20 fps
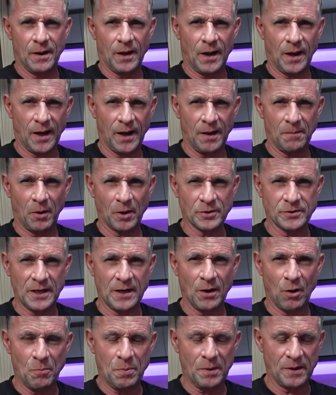I
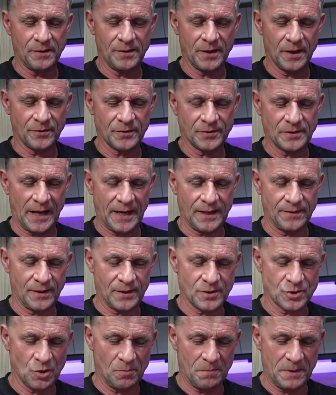did open it the other day and then
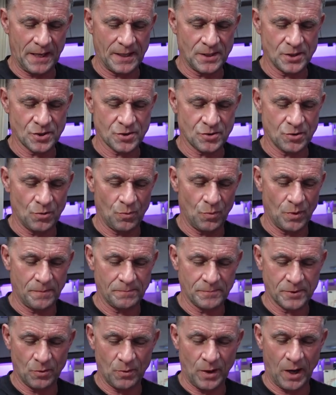it took me ages to
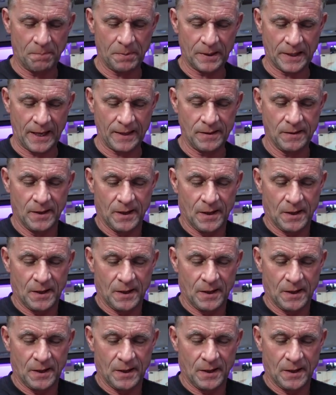do it up again,